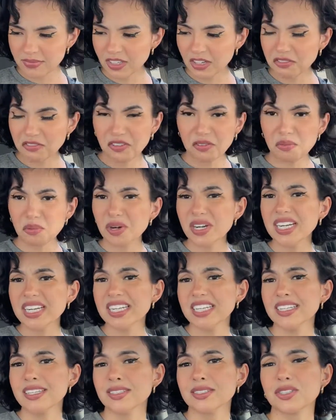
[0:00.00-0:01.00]

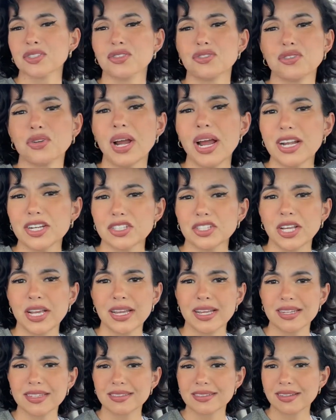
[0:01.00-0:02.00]
Febreze, trash
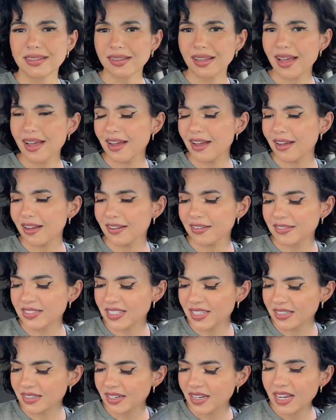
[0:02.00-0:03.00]
cans, gloves,
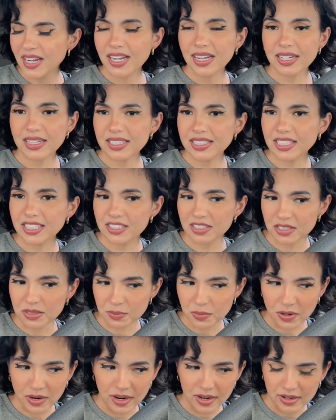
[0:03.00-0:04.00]
and cleaning
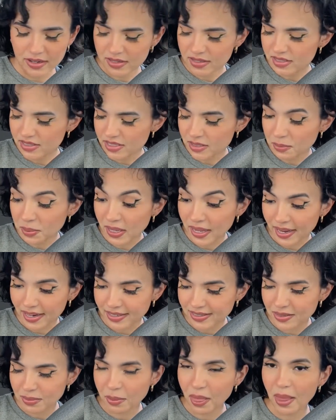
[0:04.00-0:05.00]

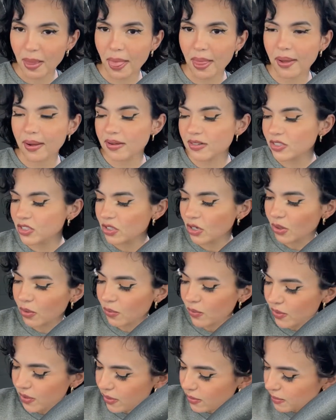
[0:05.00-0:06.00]
supplies. Blah, blah, blah. So
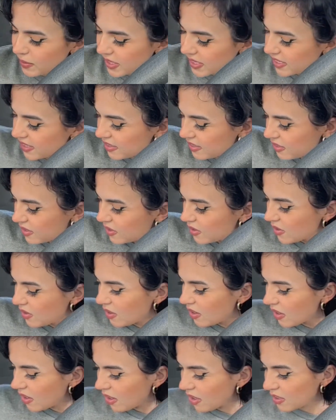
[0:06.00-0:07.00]
we'll be
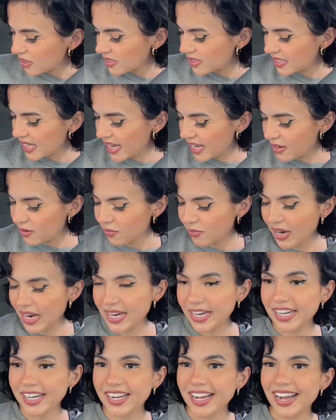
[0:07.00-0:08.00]
all set and
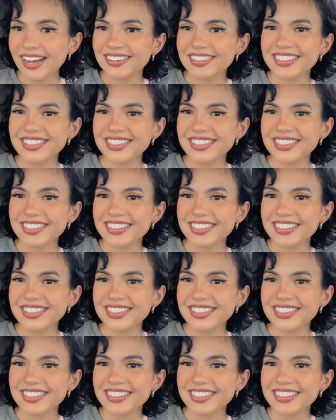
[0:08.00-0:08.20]
ready to go.